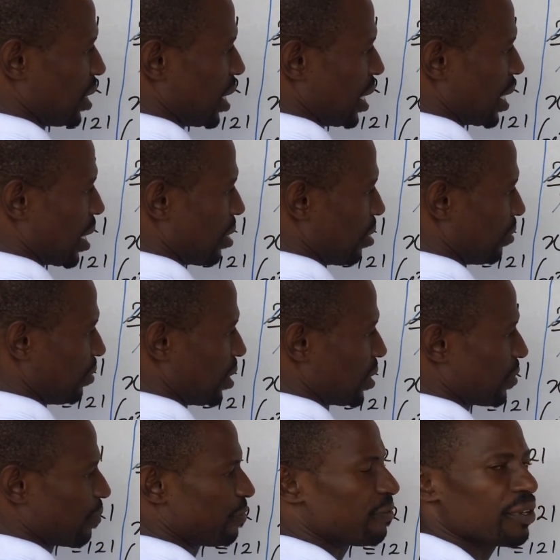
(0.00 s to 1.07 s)
take care of
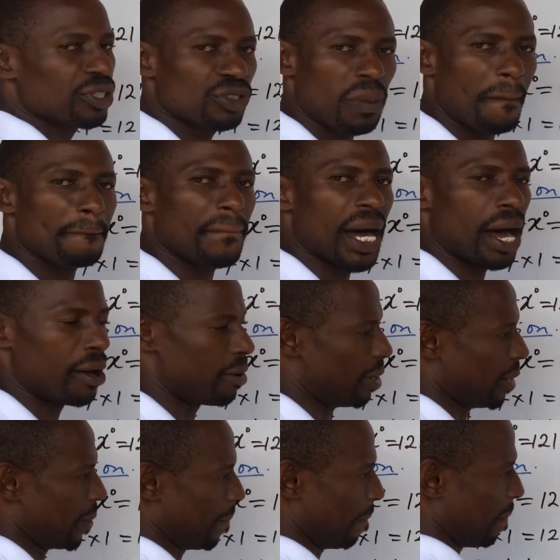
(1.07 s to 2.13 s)
this fourth
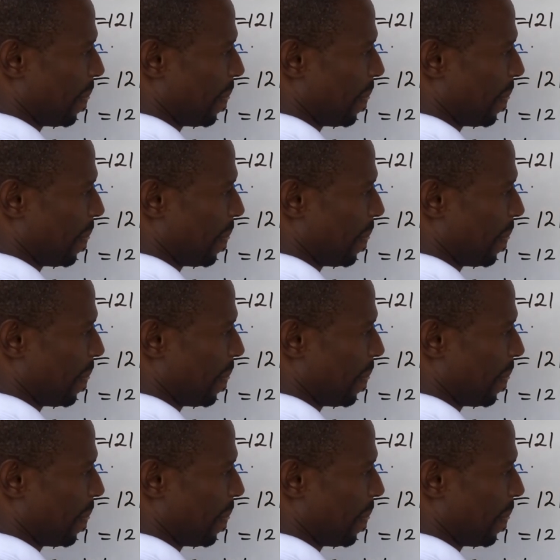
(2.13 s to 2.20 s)
power.